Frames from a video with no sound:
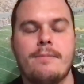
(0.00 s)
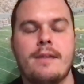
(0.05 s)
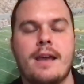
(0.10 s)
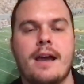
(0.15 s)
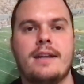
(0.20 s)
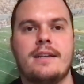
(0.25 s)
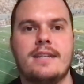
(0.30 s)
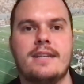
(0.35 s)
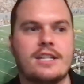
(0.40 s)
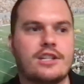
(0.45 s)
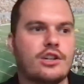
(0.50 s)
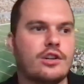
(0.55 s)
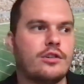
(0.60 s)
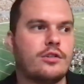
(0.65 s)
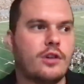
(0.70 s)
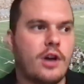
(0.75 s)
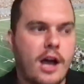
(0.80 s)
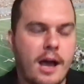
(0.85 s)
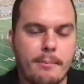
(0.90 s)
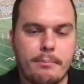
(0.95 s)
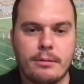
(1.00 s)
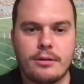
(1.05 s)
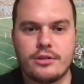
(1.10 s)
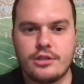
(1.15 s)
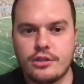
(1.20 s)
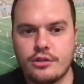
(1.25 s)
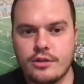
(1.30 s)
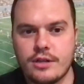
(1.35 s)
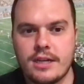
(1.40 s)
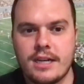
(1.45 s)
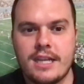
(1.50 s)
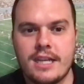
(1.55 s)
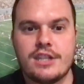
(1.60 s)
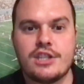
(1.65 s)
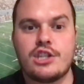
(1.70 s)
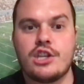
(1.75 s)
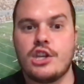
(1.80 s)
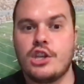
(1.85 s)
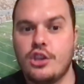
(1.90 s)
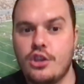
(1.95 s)
additional opportunities
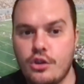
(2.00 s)
to